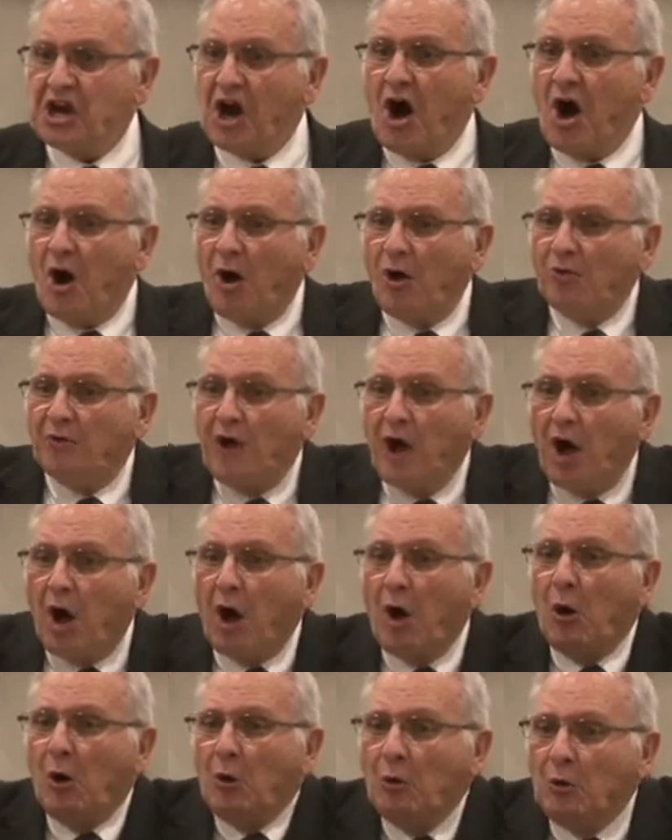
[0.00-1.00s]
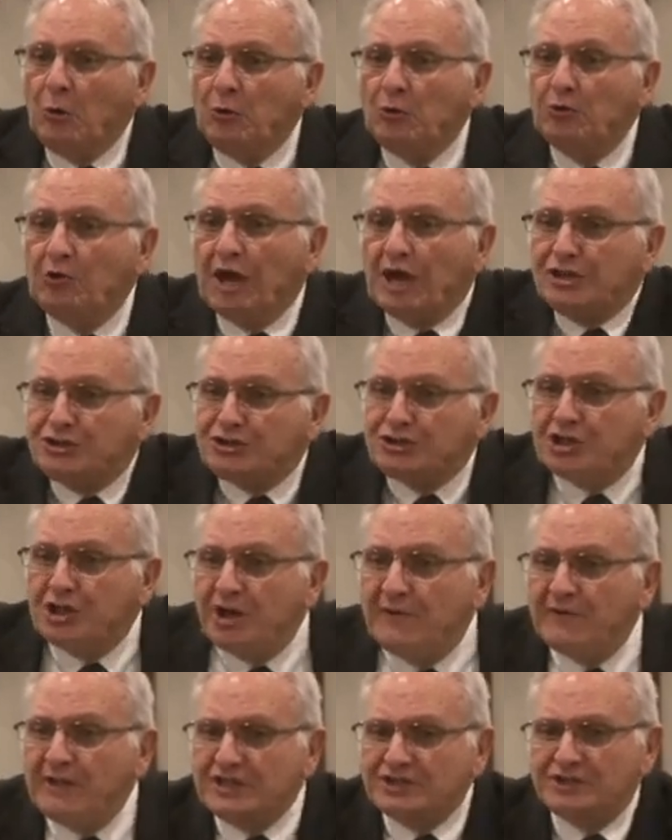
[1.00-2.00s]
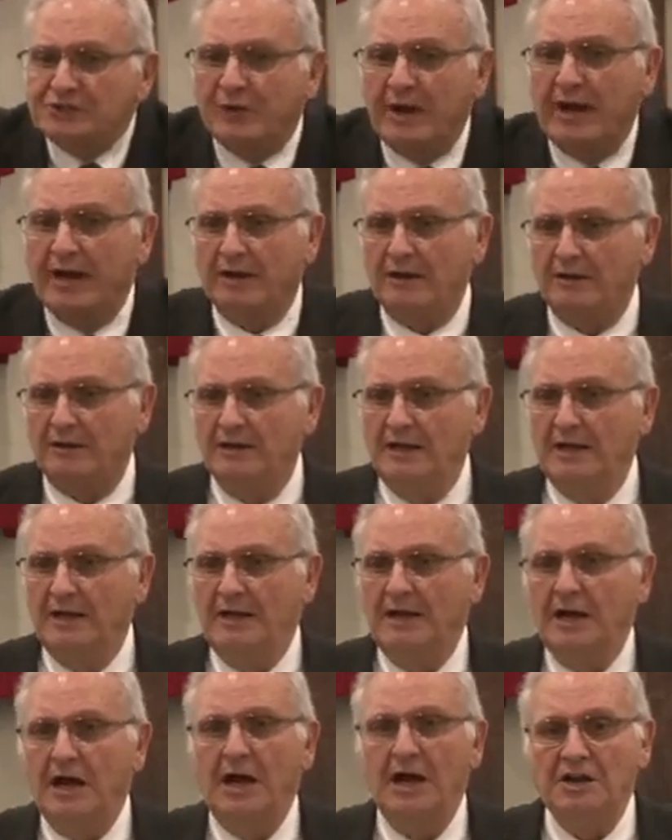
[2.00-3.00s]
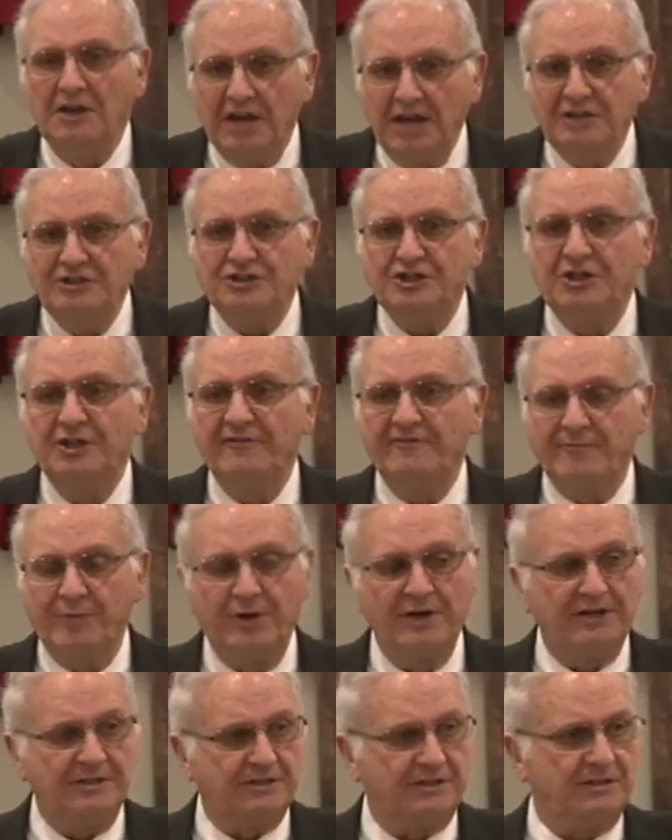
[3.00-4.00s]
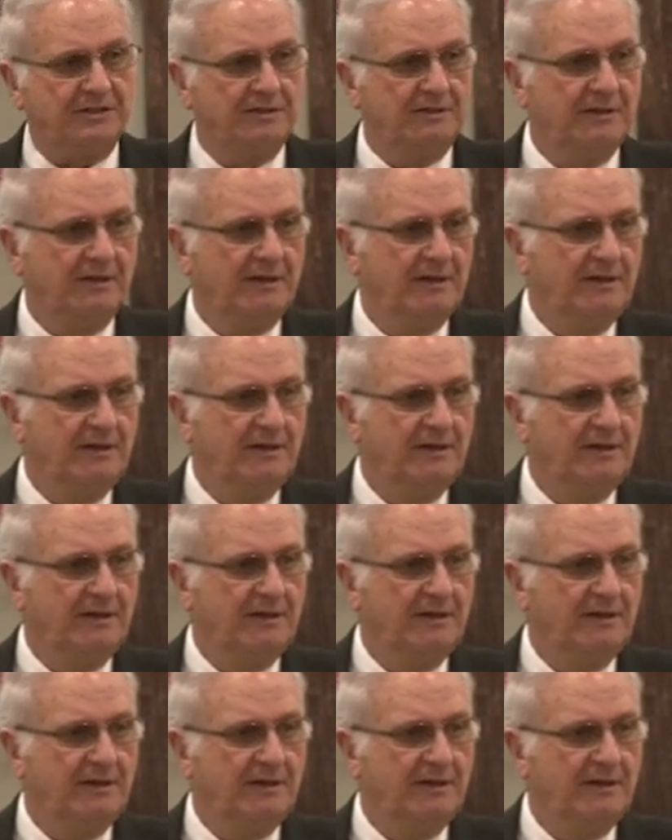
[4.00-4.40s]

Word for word: called the whole nation of Israel a nation of priests.